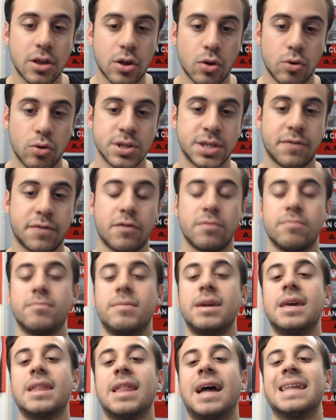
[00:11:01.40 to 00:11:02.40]
goals for
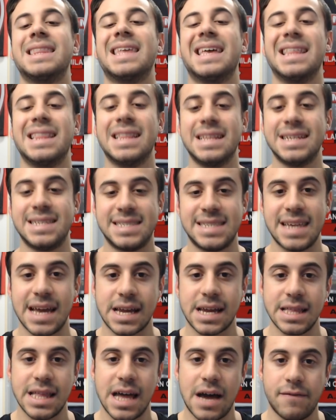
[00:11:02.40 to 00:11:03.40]
Milan in the
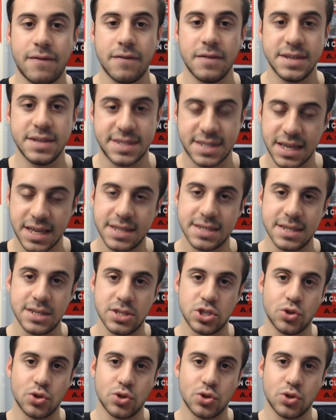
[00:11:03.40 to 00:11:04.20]
second half of the season.